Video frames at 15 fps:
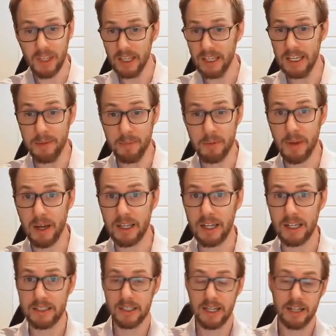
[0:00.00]
Keep in mind,
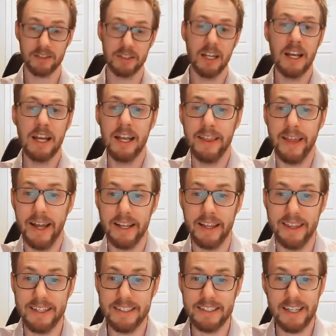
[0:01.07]
guys and gals, that
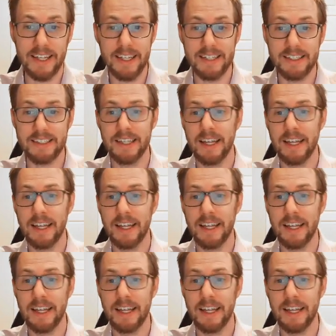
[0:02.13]
this is